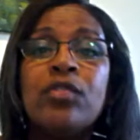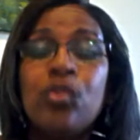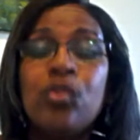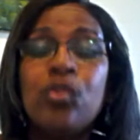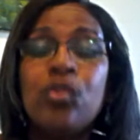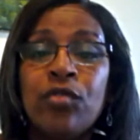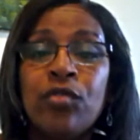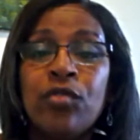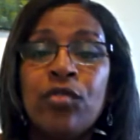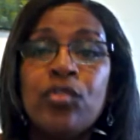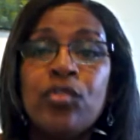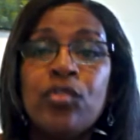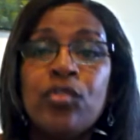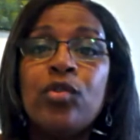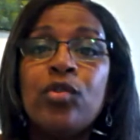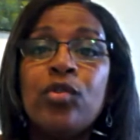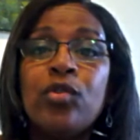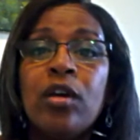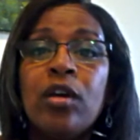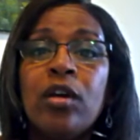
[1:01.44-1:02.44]
servers
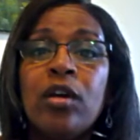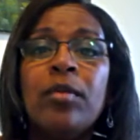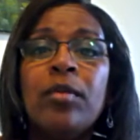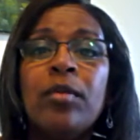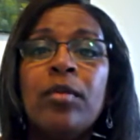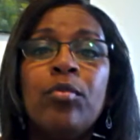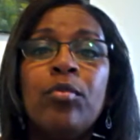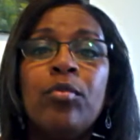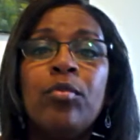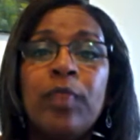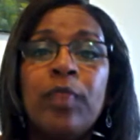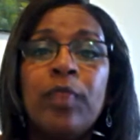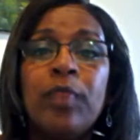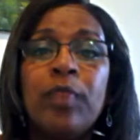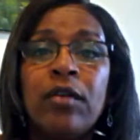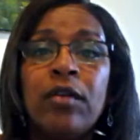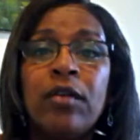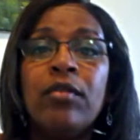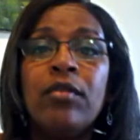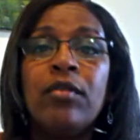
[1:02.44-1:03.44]
to come and
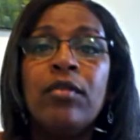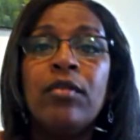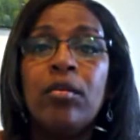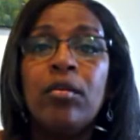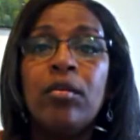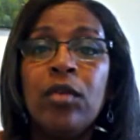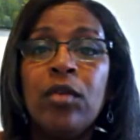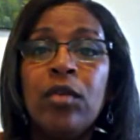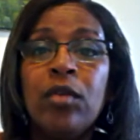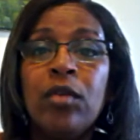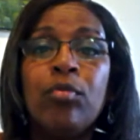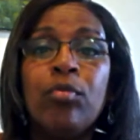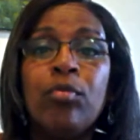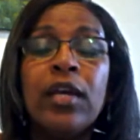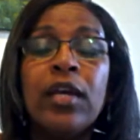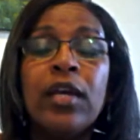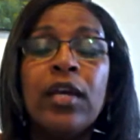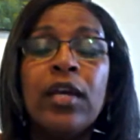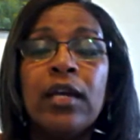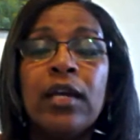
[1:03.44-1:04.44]
prepare their meal,
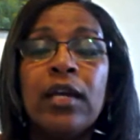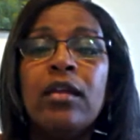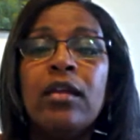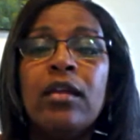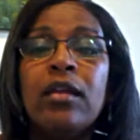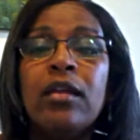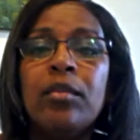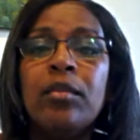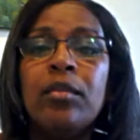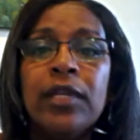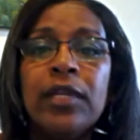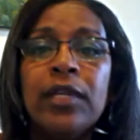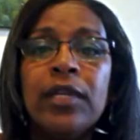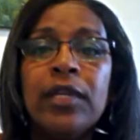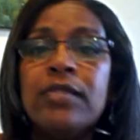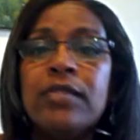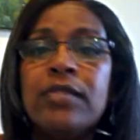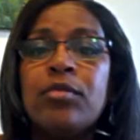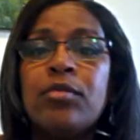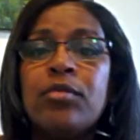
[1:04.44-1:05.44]
bringing the
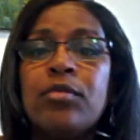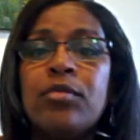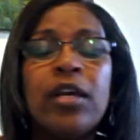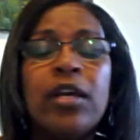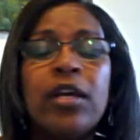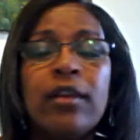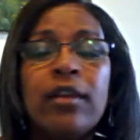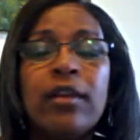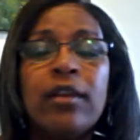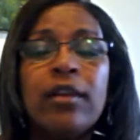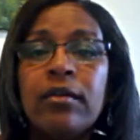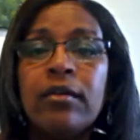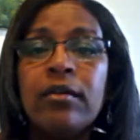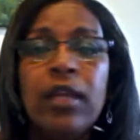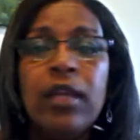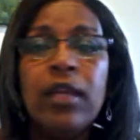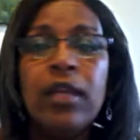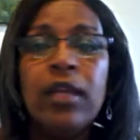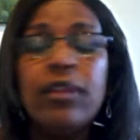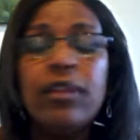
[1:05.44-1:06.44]
plates, bringing
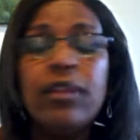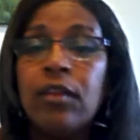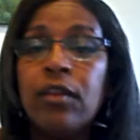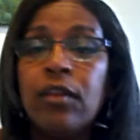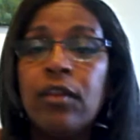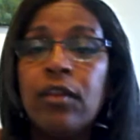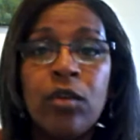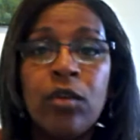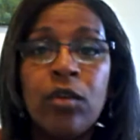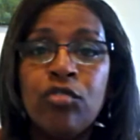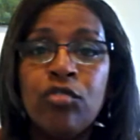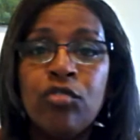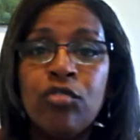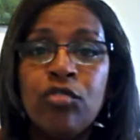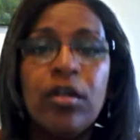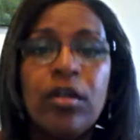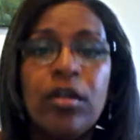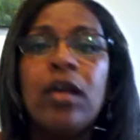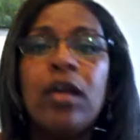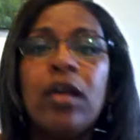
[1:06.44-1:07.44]
anything that they want to
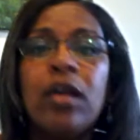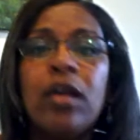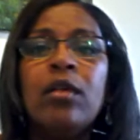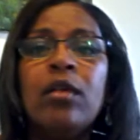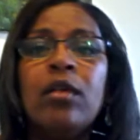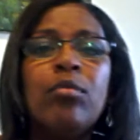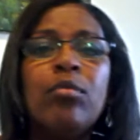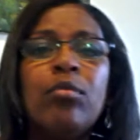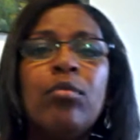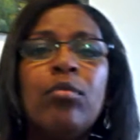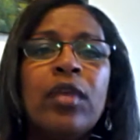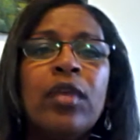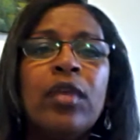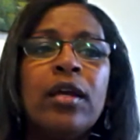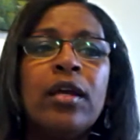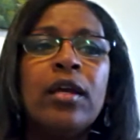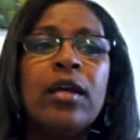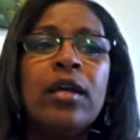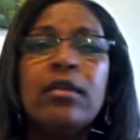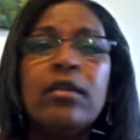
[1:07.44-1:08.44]
drink,
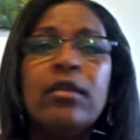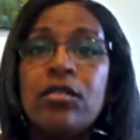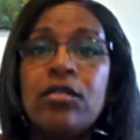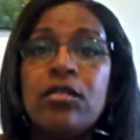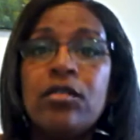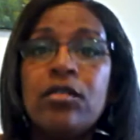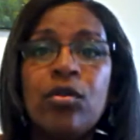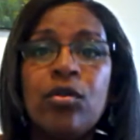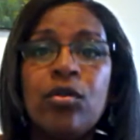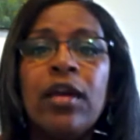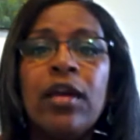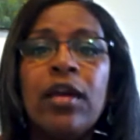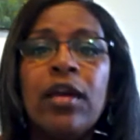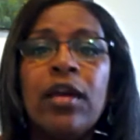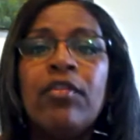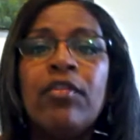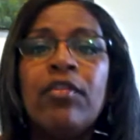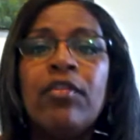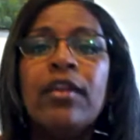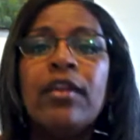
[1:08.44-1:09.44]
bringing the dessert.
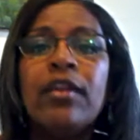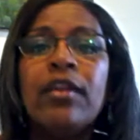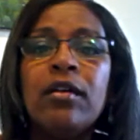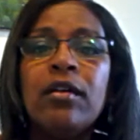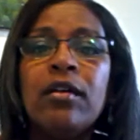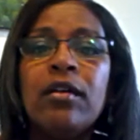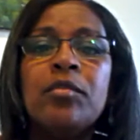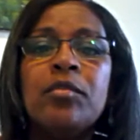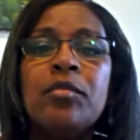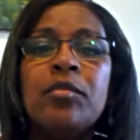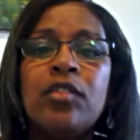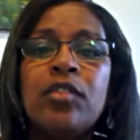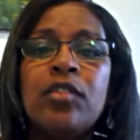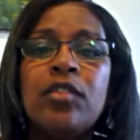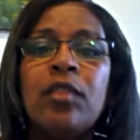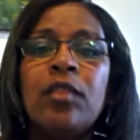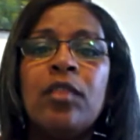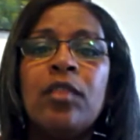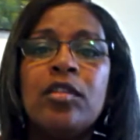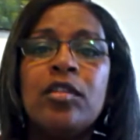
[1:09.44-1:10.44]
Everything comes to
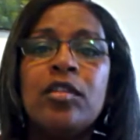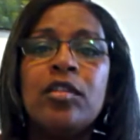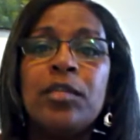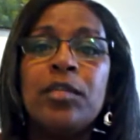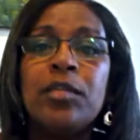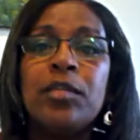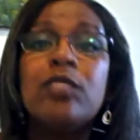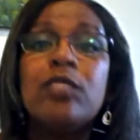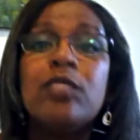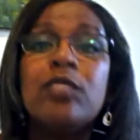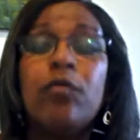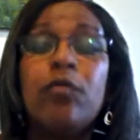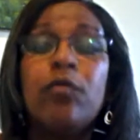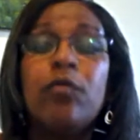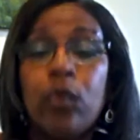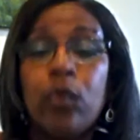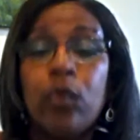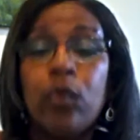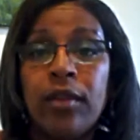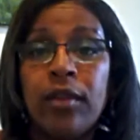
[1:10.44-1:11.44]
them and is placed
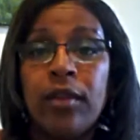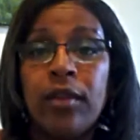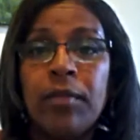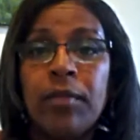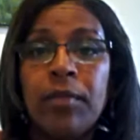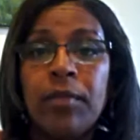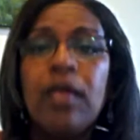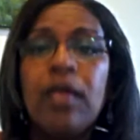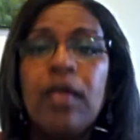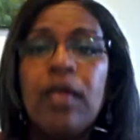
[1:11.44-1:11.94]
before them.